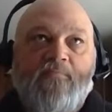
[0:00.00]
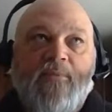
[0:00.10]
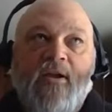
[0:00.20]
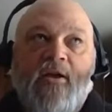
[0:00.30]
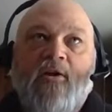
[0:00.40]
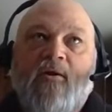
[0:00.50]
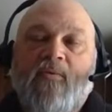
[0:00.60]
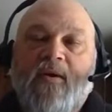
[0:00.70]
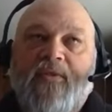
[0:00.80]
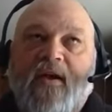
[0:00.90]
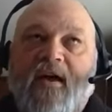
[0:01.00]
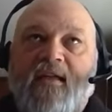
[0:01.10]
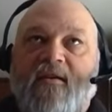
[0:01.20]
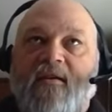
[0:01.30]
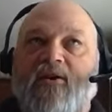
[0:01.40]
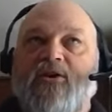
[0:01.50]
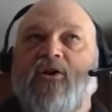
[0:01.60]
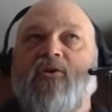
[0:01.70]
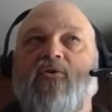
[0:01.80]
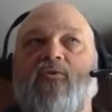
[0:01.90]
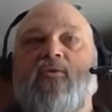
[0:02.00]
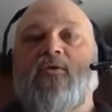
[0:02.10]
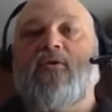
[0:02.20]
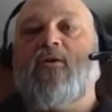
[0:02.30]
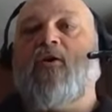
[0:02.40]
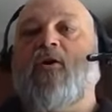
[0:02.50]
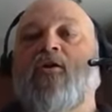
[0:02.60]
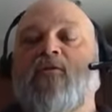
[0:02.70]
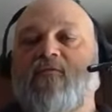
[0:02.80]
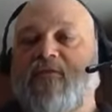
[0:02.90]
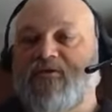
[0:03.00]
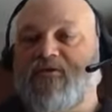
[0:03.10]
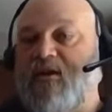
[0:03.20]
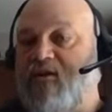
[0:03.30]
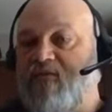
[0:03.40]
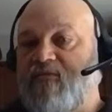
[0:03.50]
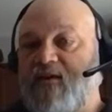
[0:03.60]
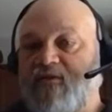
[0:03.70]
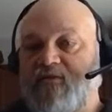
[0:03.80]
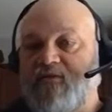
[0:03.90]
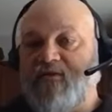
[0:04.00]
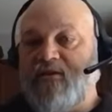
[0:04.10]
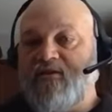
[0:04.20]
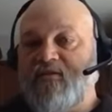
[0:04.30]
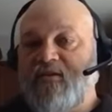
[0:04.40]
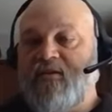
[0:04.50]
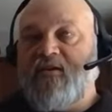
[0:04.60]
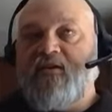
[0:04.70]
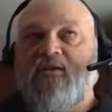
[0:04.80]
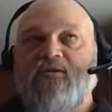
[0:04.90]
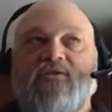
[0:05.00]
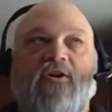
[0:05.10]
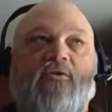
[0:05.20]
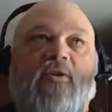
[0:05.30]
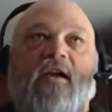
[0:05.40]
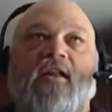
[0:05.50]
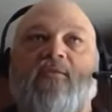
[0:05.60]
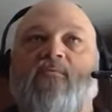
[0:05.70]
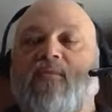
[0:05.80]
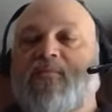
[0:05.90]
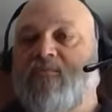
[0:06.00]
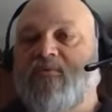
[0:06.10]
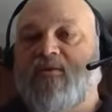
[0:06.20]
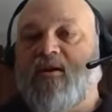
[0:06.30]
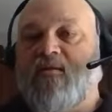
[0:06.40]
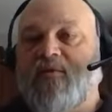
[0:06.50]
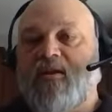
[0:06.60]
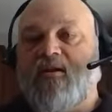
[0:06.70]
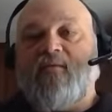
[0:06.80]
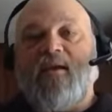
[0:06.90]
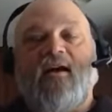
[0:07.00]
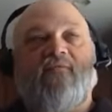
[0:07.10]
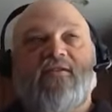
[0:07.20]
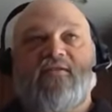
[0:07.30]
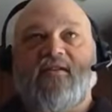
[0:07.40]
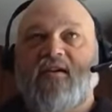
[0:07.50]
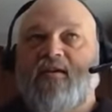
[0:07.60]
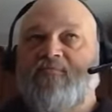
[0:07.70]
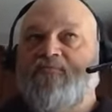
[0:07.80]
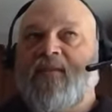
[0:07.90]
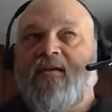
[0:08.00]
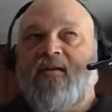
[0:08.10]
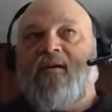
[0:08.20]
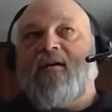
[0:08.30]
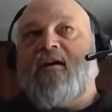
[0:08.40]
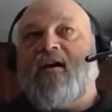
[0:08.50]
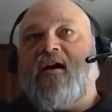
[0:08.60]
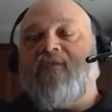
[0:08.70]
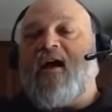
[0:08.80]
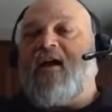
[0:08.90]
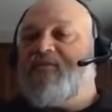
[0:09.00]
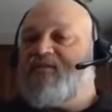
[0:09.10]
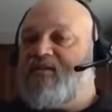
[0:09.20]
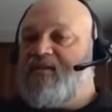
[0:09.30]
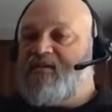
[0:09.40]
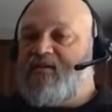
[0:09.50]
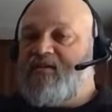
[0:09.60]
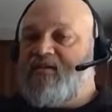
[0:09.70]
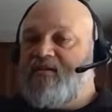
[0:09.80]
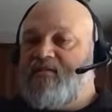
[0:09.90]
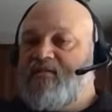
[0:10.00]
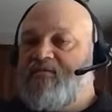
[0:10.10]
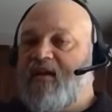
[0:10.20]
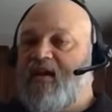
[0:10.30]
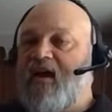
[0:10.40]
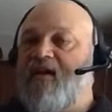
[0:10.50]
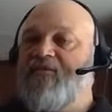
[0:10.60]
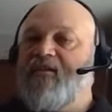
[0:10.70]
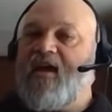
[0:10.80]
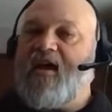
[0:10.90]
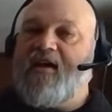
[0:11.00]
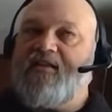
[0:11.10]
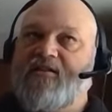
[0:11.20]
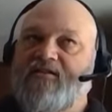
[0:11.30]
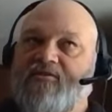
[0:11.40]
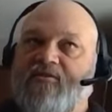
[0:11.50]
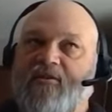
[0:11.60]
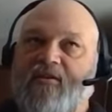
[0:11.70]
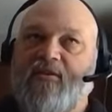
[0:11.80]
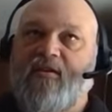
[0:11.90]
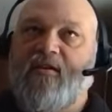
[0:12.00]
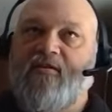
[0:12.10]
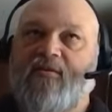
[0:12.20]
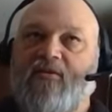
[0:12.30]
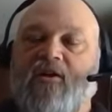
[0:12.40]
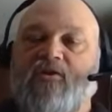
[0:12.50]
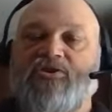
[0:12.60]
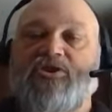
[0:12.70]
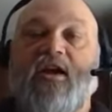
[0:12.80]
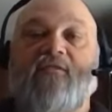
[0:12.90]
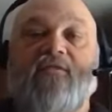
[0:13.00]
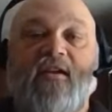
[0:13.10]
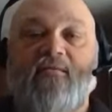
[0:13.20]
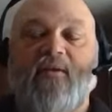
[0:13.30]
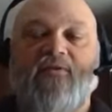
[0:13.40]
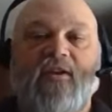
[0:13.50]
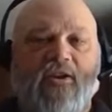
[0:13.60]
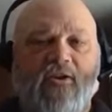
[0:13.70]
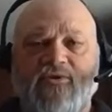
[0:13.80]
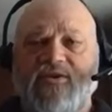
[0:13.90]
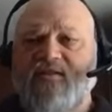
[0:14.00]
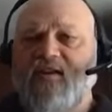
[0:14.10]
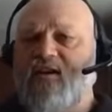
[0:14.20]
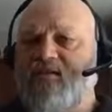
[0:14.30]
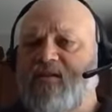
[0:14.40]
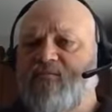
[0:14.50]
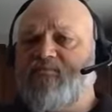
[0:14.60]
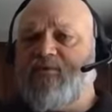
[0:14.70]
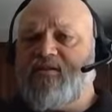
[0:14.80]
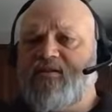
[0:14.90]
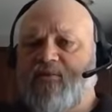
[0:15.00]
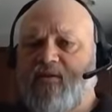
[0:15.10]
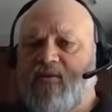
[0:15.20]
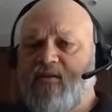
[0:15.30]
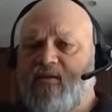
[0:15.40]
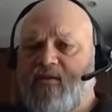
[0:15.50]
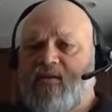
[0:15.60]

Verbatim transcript: but along with that, go all of the striker fired series. So any reputable company, I mean, obviously, uh, I've had the C Z. They haven't had necessarily the, the longevity. I think you were just saying some police department